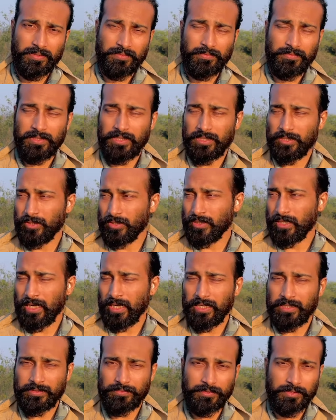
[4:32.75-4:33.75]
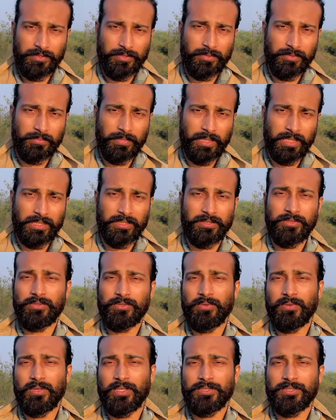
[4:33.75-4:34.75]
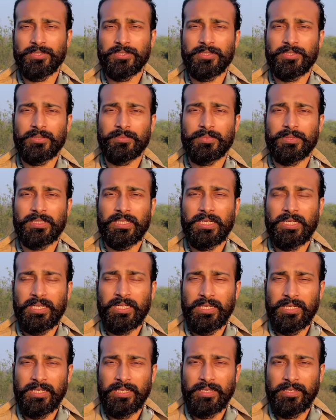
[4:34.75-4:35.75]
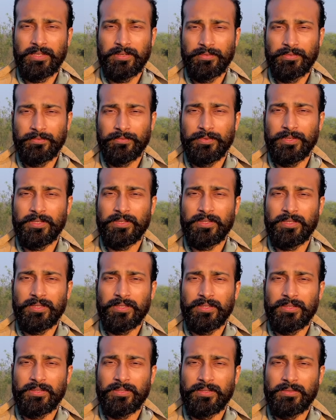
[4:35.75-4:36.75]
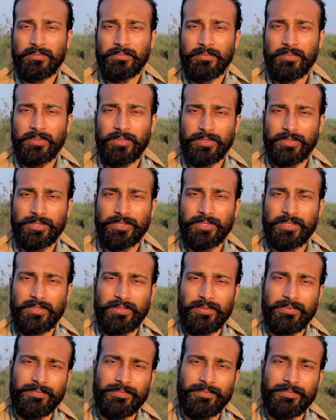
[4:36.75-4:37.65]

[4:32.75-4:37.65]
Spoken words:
with good health, with good money, good relationships, with moksha.